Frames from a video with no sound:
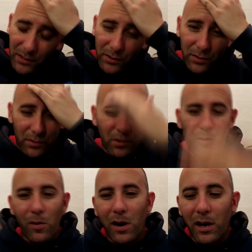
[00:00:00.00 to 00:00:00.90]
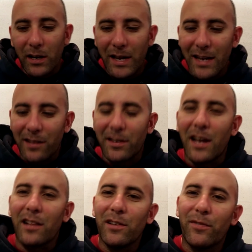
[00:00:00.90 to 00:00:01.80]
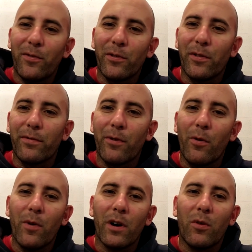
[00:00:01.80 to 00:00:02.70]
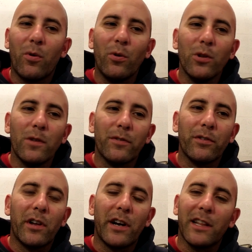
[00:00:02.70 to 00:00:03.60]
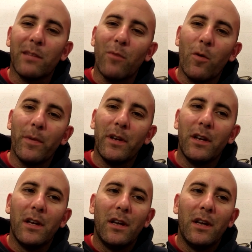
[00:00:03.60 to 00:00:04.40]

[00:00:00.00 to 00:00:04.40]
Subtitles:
So can't exactly afford to throw coilovers on it at the moment.